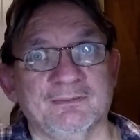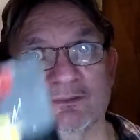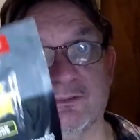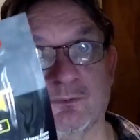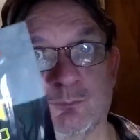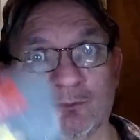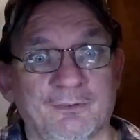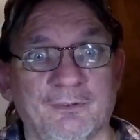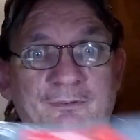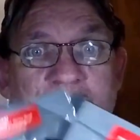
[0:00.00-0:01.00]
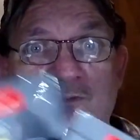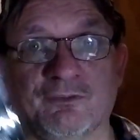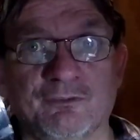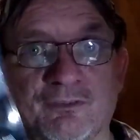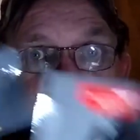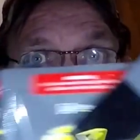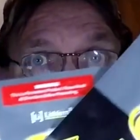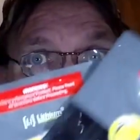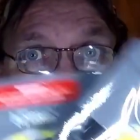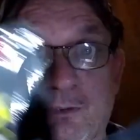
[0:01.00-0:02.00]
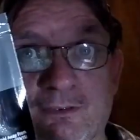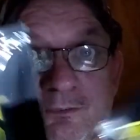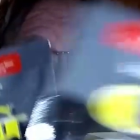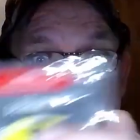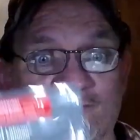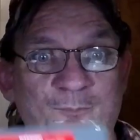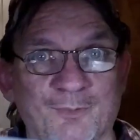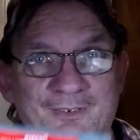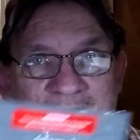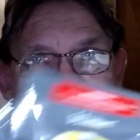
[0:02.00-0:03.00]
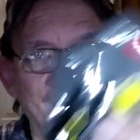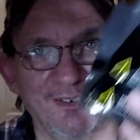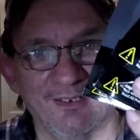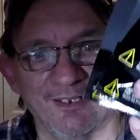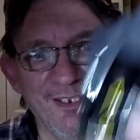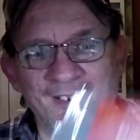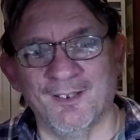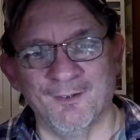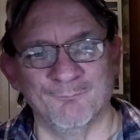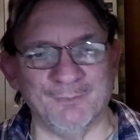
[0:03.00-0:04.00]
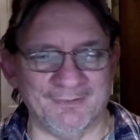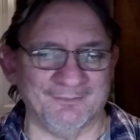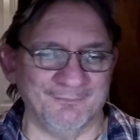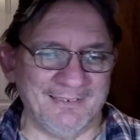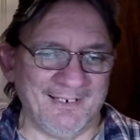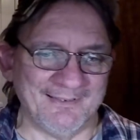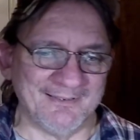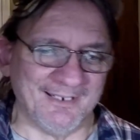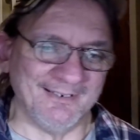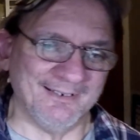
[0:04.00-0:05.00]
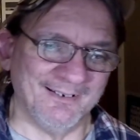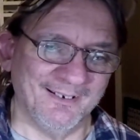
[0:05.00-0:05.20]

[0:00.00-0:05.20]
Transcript: So there's 1 year, there's 2 years, there's 3 years, there's 4 years. But with that stated,